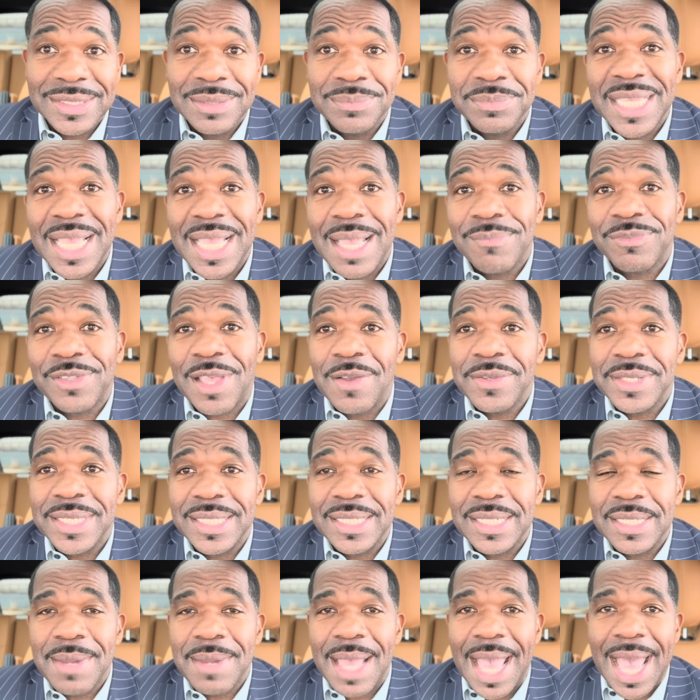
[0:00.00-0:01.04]
Sometimes I'll
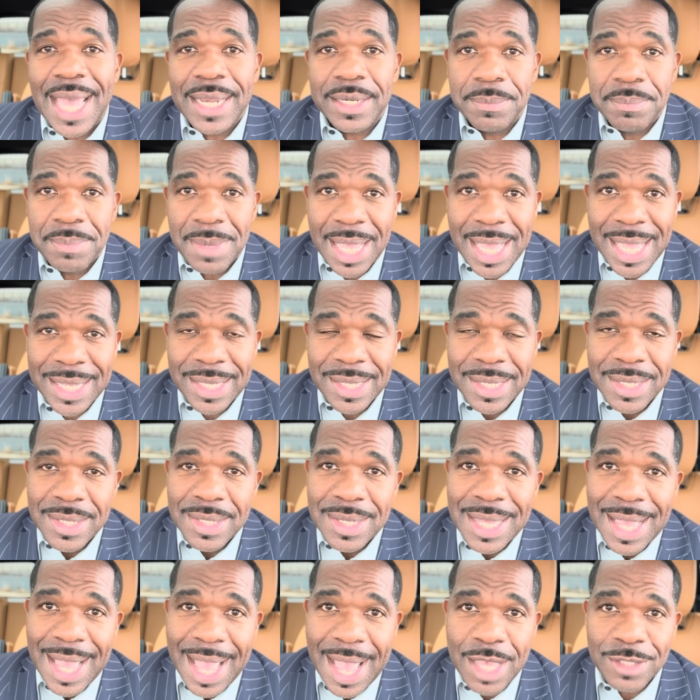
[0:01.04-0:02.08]
get in out of my
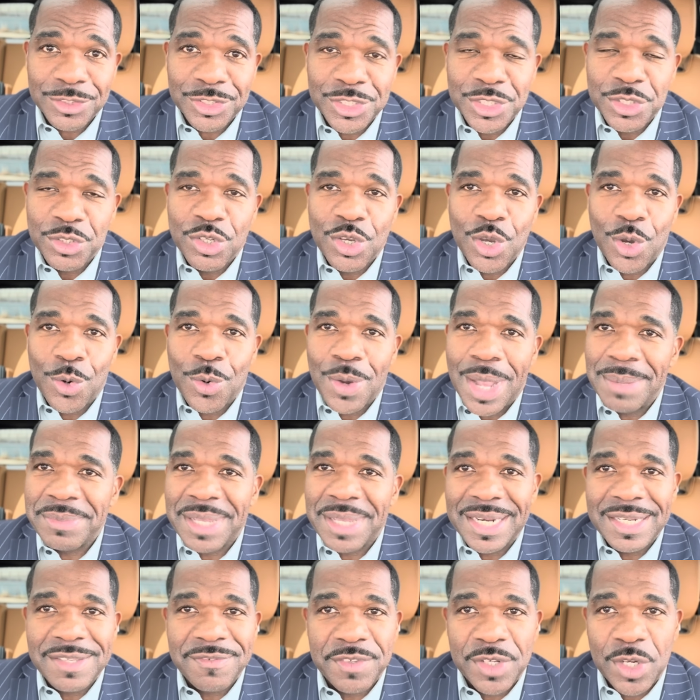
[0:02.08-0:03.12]
house and go. I'm
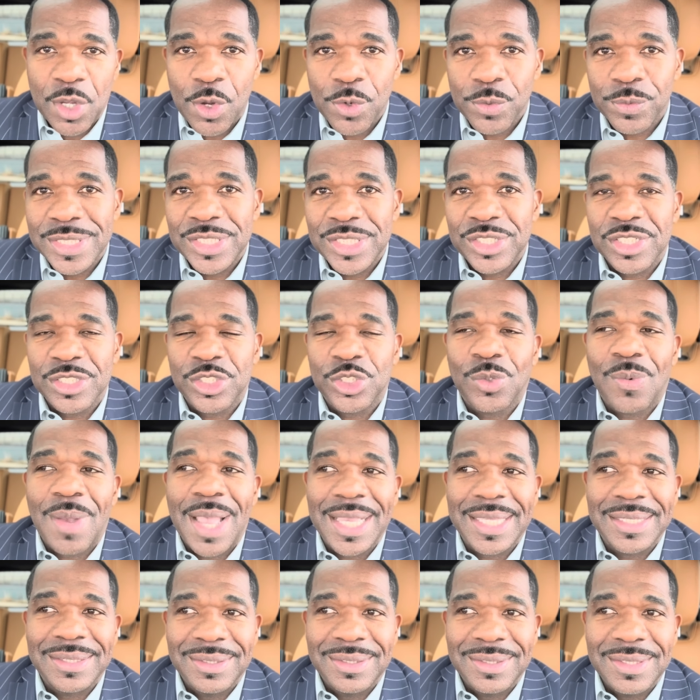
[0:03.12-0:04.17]
not even hungry just so
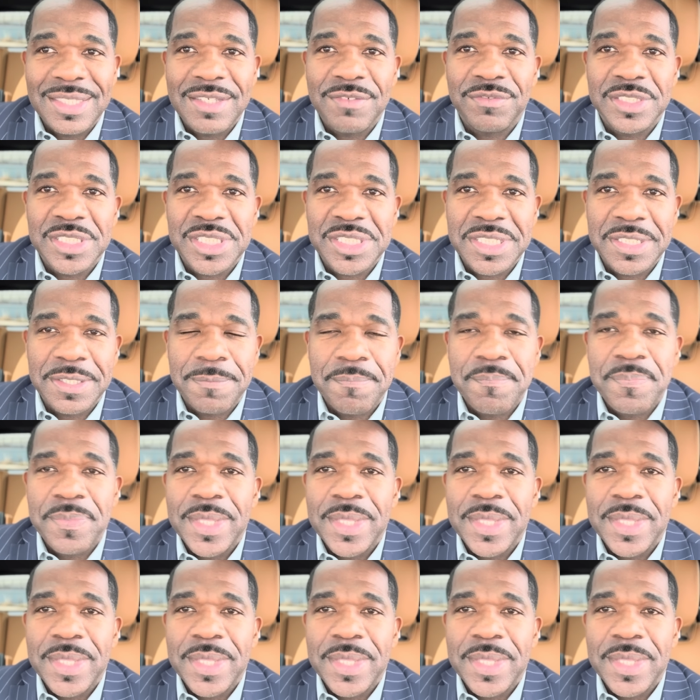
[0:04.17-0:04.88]
I can leave a tip